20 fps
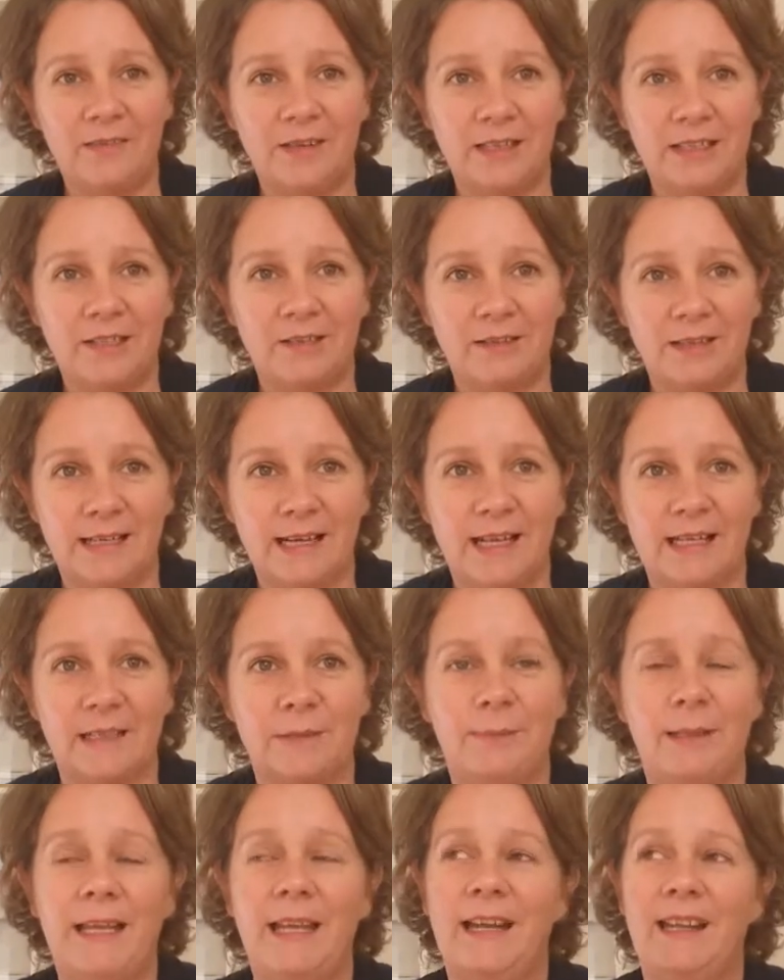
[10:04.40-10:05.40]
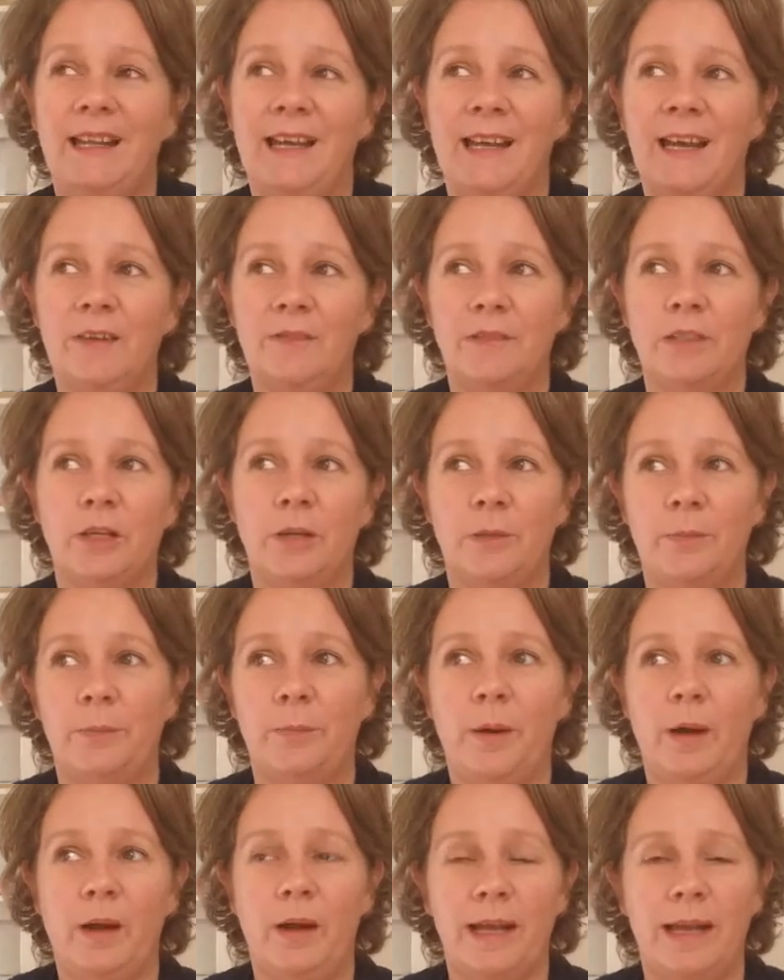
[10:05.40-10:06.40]
it till the last minute and I have to go
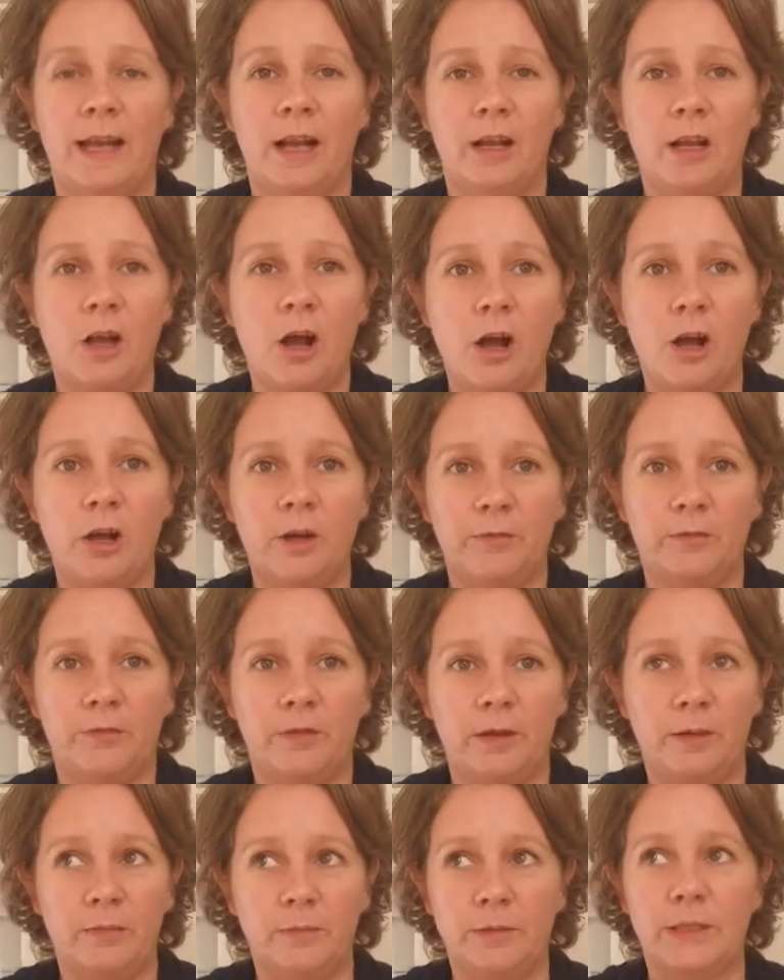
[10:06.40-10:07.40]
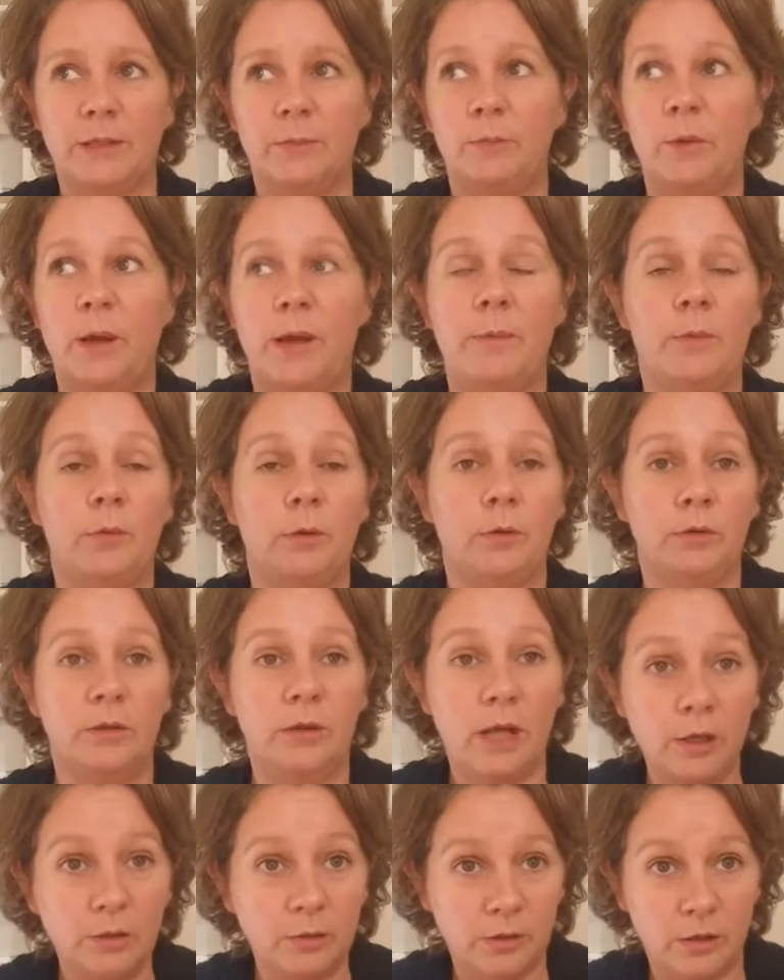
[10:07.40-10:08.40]
and buy a card from somewhere more
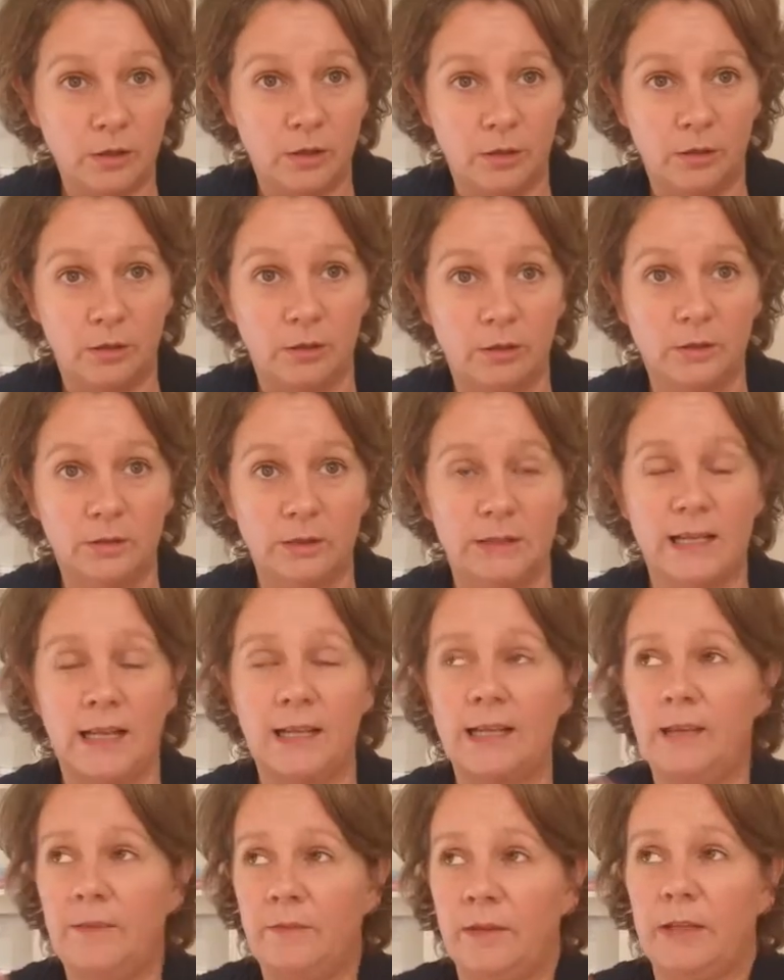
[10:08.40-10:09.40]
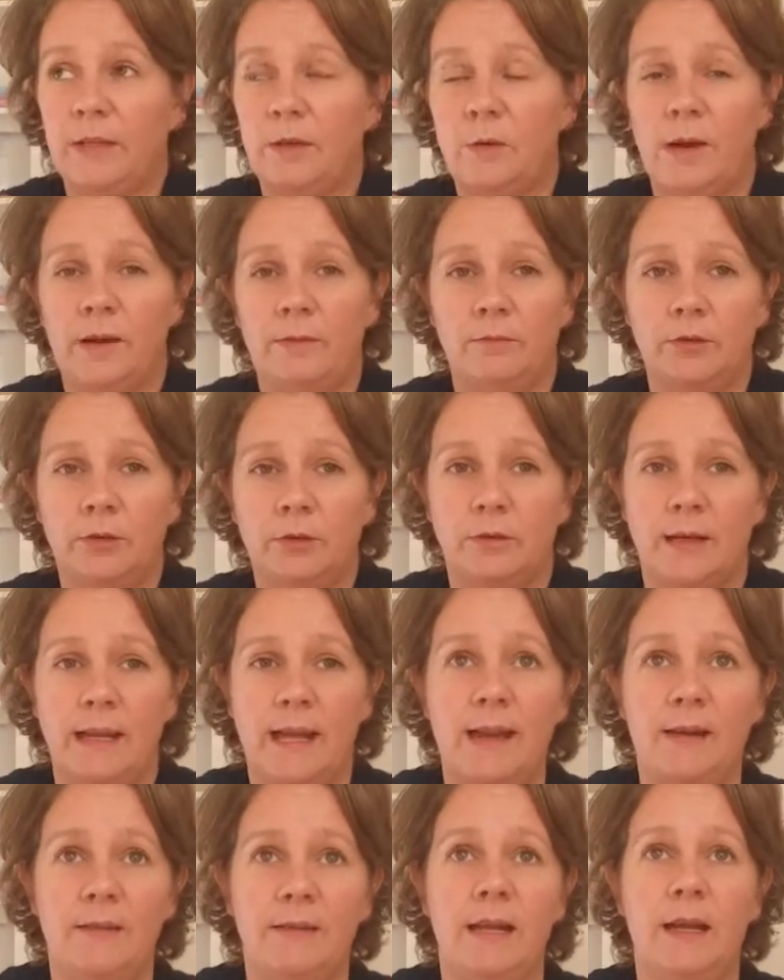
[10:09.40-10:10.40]
local, because I live in a quite rural
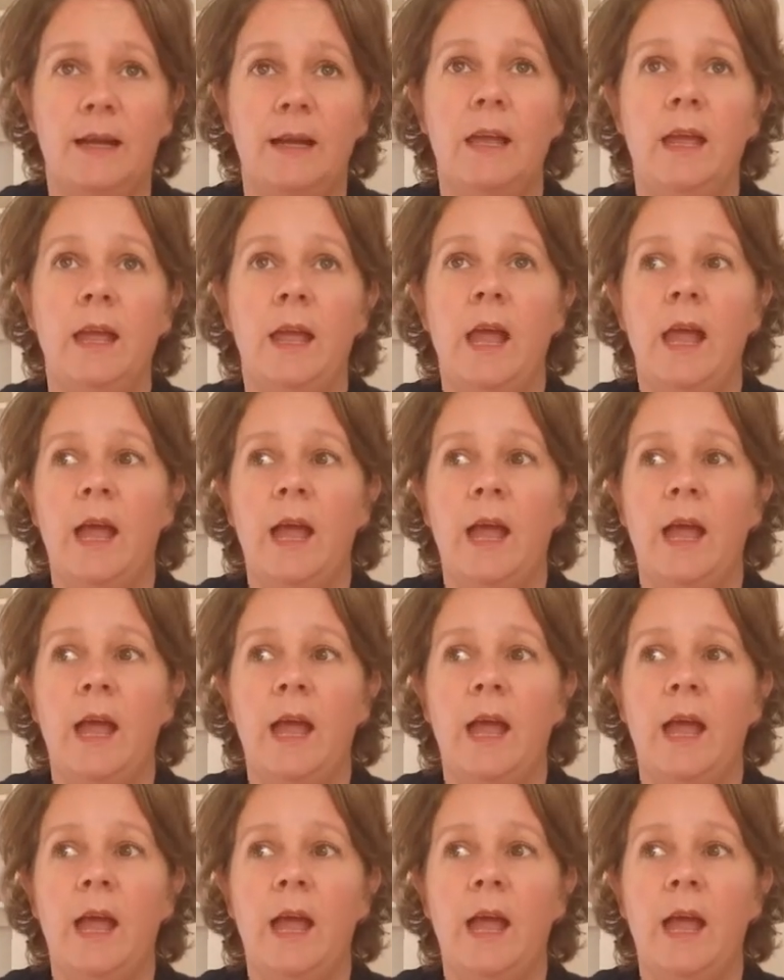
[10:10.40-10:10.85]
area,